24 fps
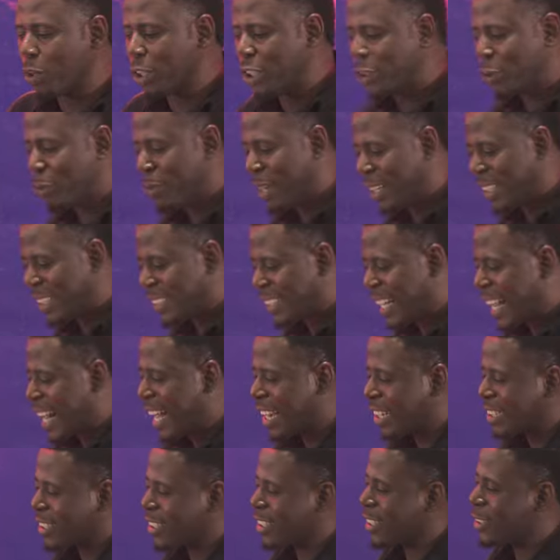much human
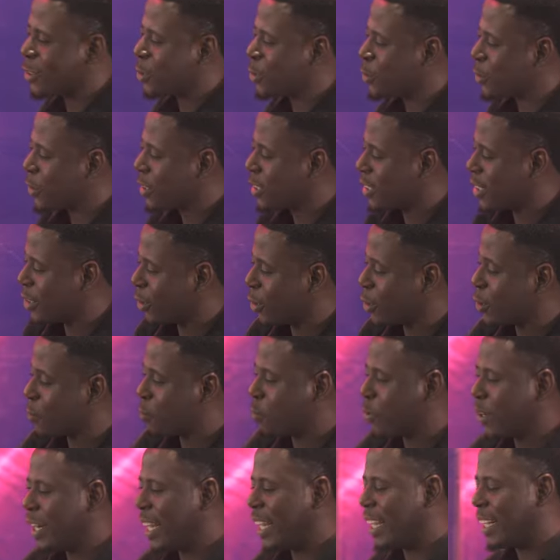interaction to serious
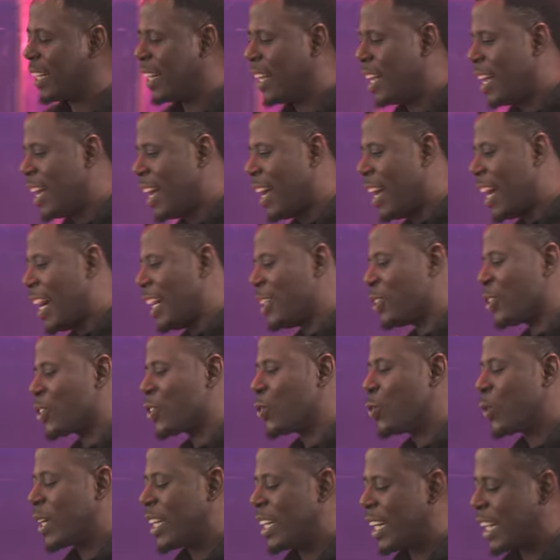praying and
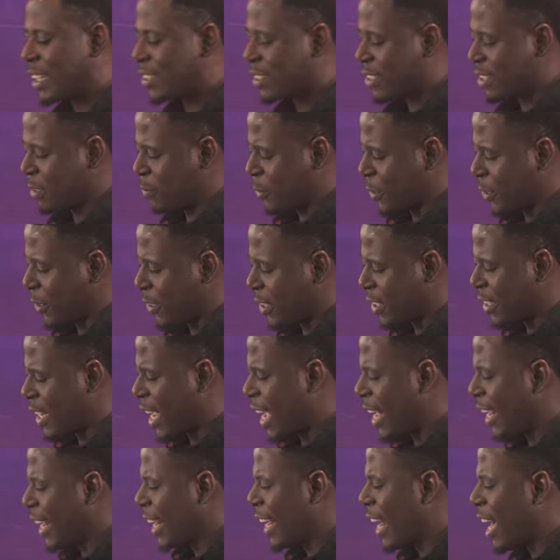just looking at scriptures.
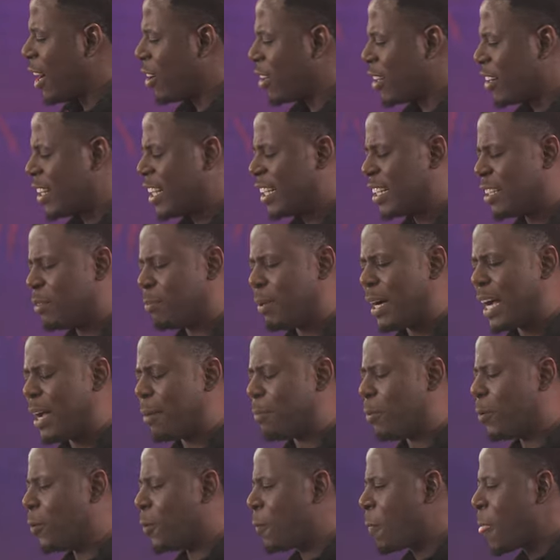And then I'll read the
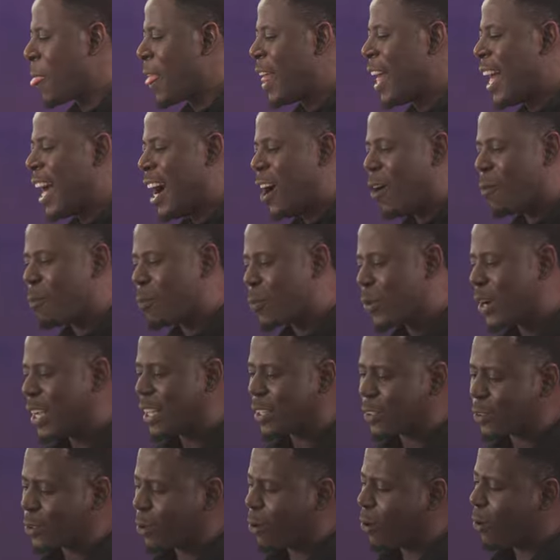Bible, I'll
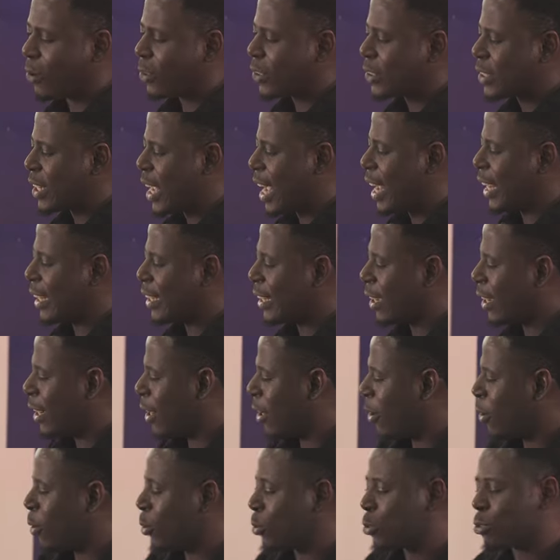pray in tongues, and
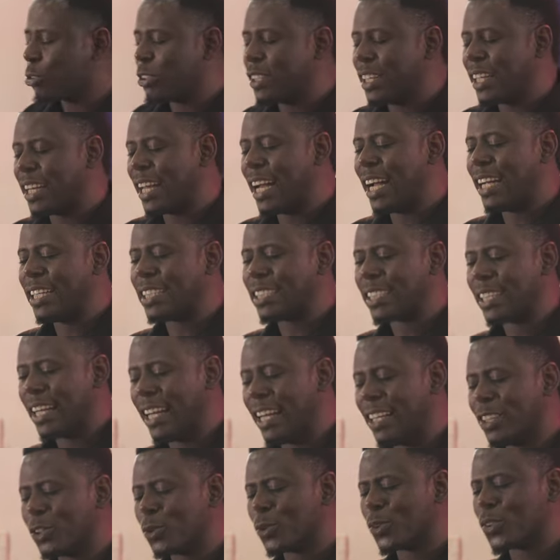all through the night
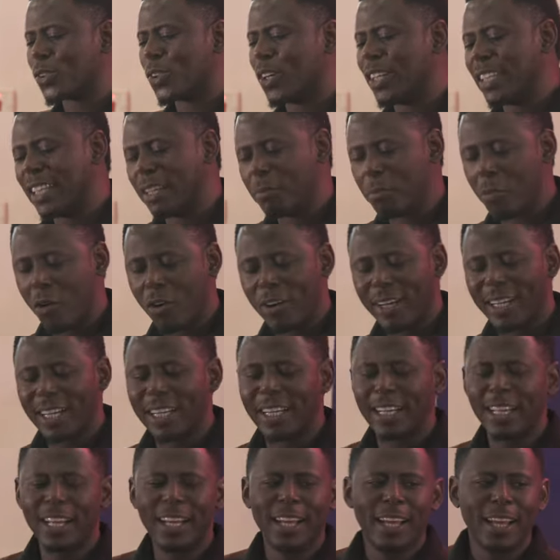into Sunday
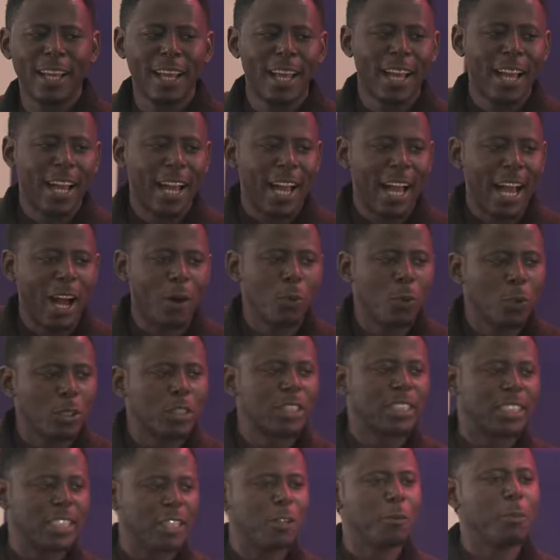morning, I
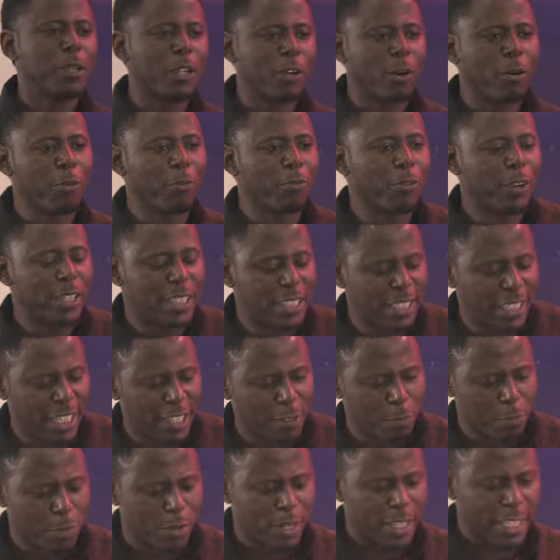would still be confessing
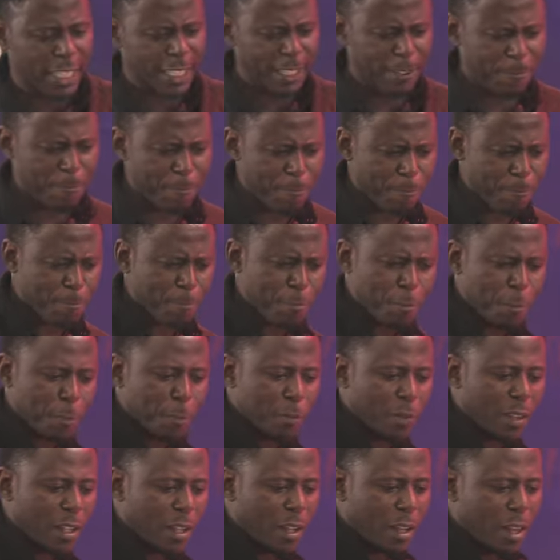and praying.
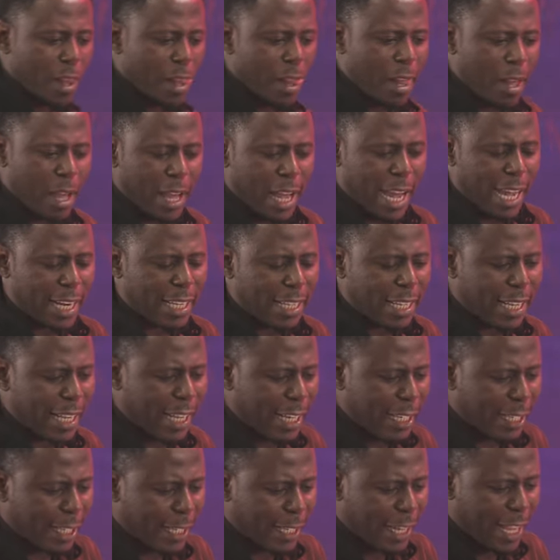And
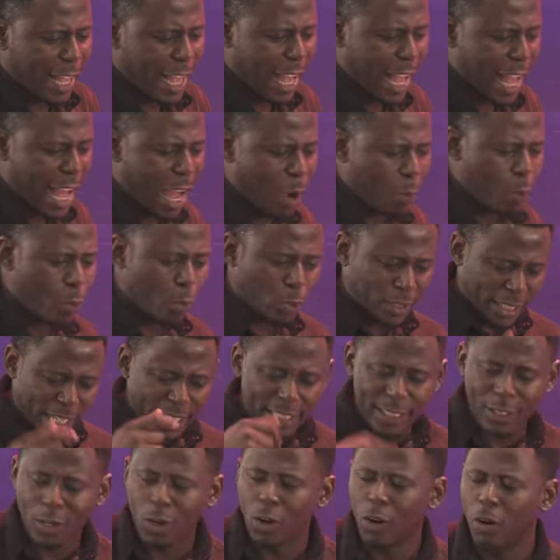then I would
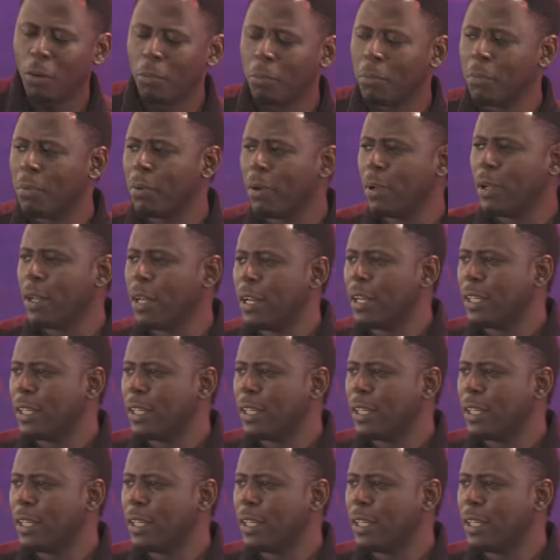then come